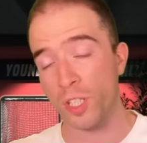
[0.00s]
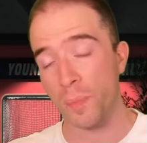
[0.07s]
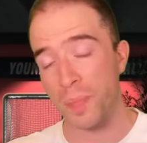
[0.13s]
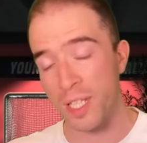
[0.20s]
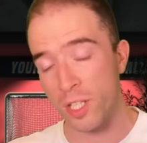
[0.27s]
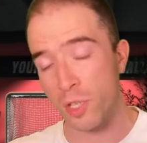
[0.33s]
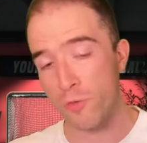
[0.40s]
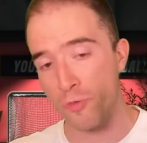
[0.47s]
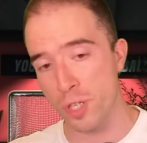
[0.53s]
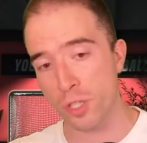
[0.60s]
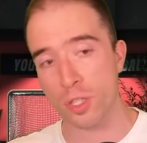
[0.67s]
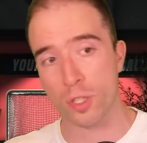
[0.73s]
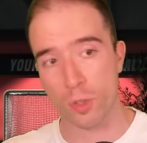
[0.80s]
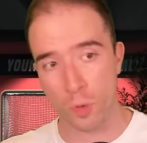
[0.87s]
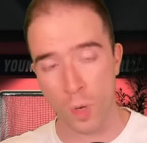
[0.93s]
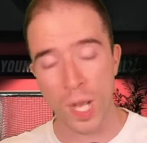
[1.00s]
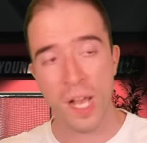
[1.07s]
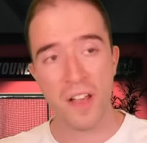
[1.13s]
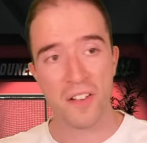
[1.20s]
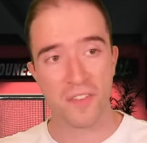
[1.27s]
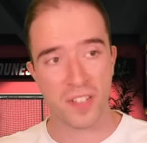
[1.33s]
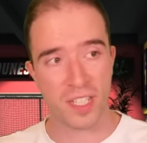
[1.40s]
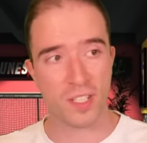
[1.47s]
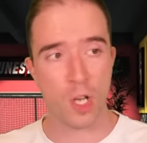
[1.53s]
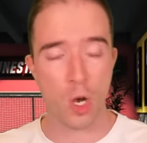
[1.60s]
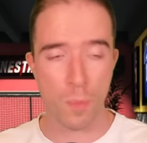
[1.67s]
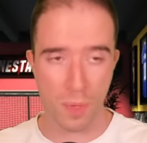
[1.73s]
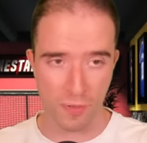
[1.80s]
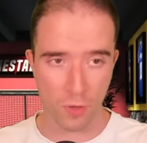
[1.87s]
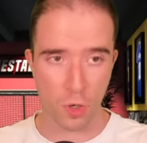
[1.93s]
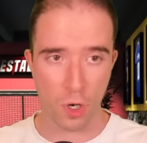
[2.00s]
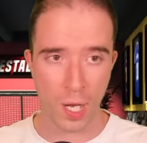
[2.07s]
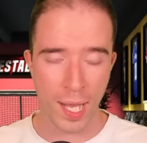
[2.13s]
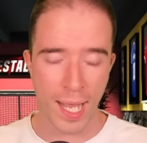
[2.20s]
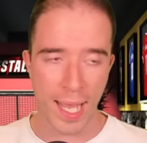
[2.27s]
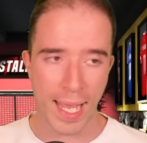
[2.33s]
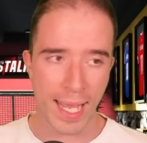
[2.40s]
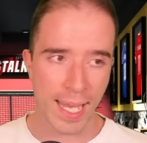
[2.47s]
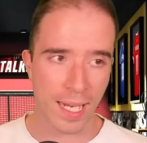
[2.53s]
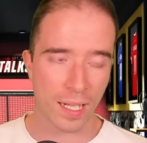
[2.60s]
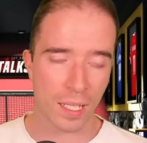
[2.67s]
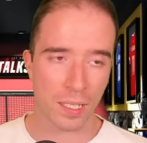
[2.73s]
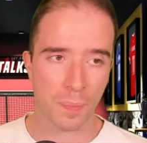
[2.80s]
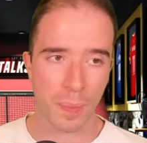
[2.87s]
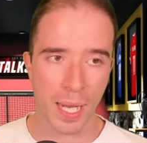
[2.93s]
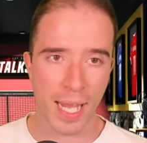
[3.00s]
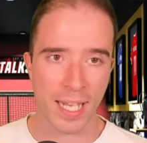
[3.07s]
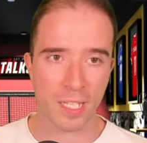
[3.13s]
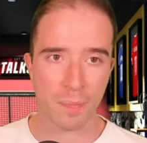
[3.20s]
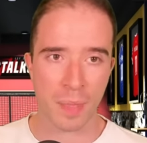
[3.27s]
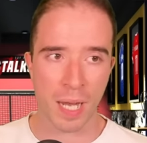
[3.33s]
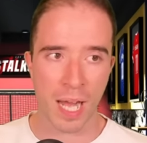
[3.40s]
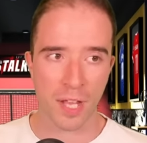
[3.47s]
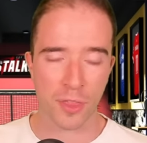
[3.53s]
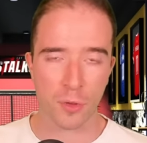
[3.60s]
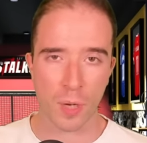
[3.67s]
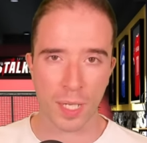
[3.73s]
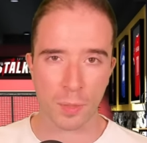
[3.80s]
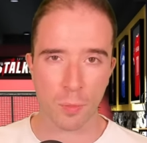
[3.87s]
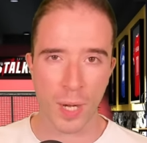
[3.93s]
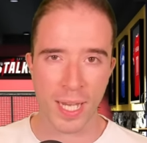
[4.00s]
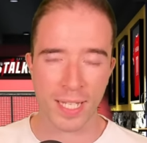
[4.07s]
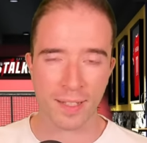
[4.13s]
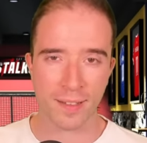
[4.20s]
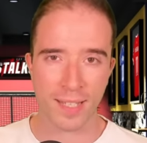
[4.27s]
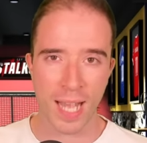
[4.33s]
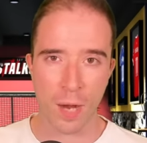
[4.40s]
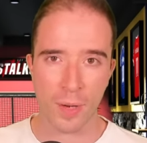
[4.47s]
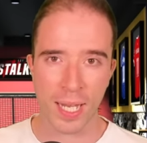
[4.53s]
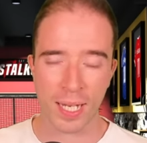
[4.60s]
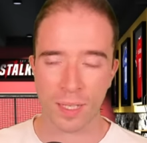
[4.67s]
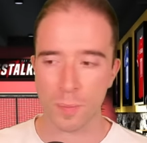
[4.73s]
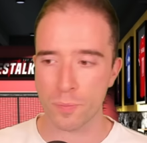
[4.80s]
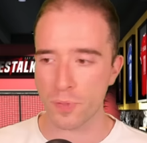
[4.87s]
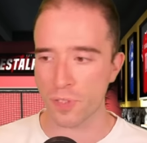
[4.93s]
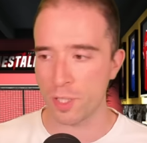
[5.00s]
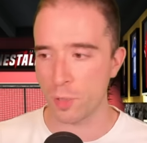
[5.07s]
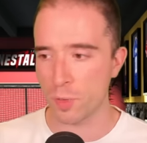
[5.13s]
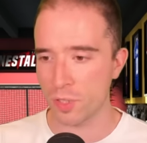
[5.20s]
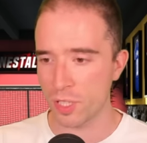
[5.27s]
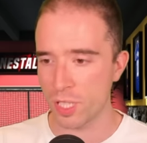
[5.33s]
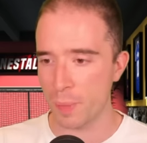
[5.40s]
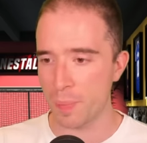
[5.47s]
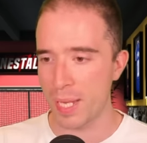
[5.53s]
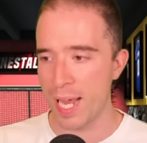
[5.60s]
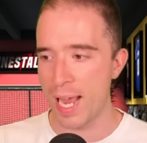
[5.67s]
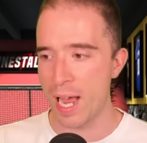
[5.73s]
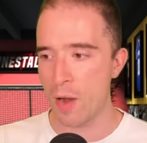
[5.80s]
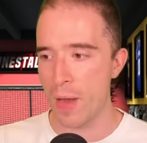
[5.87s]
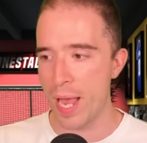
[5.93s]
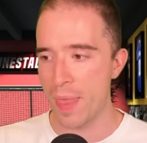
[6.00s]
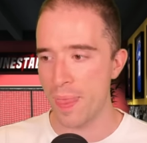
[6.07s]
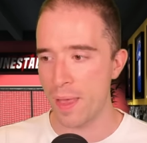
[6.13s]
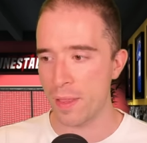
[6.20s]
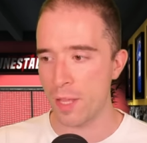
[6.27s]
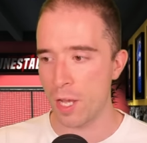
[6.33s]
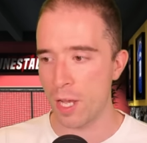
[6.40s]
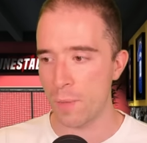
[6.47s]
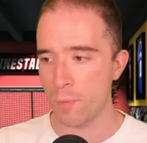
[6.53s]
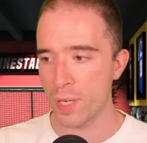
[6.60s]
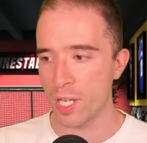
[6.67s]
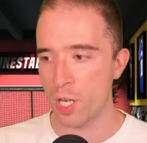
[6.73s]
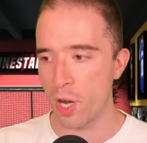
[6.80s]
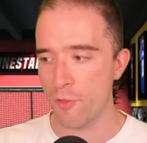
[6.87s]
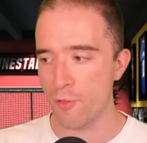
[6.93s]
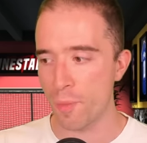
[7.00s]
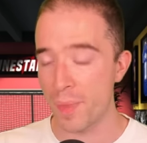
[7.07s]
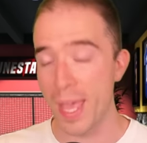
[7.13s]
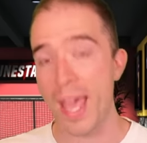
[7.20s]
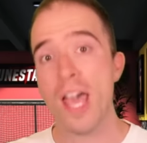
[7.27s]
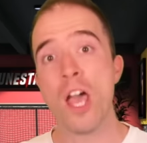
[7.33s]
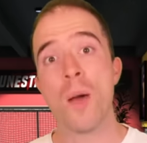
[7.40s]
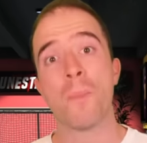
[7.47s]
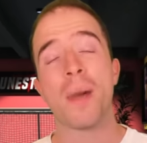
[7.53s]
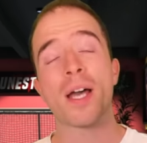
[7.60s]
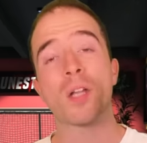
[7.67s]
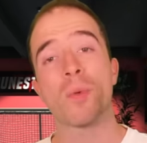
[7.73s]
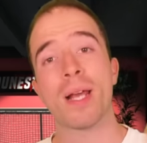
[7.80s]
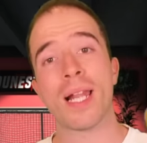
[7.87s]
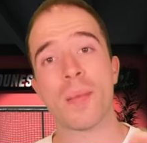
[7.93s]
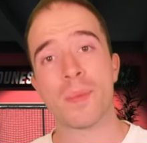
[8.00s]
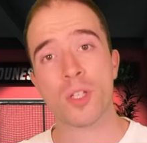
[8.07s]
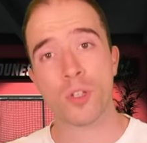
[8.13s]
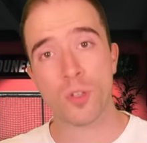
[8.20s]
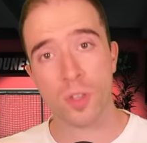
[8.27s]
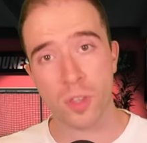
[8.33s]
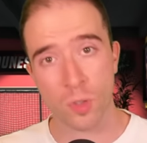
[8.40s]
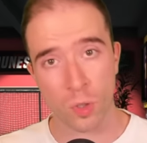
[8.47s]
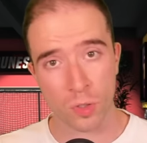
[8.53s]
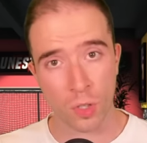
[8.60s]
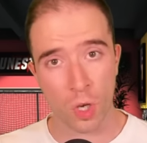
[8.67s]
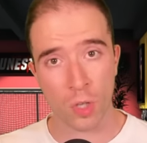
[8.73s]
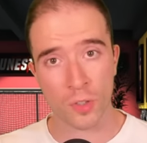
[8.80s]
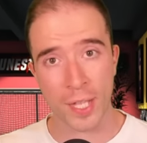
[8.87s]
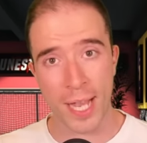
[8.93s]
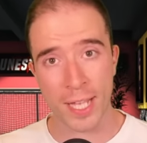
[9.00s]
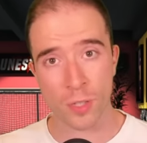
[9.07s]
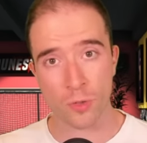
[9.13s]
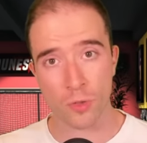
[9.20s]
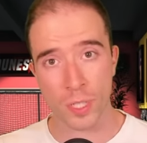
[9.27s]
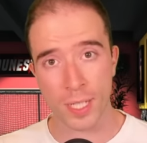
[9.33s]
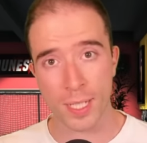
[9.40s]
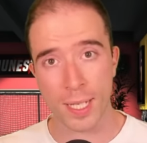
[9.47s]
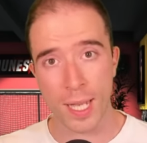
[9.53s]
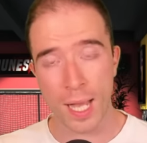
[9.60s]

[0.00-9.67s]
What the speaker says: to be the original video before England played, but I thought I'd wait and see how England-Brazil was going to play out, and then we go from there. By the way, let me know your thoughts on Endrick.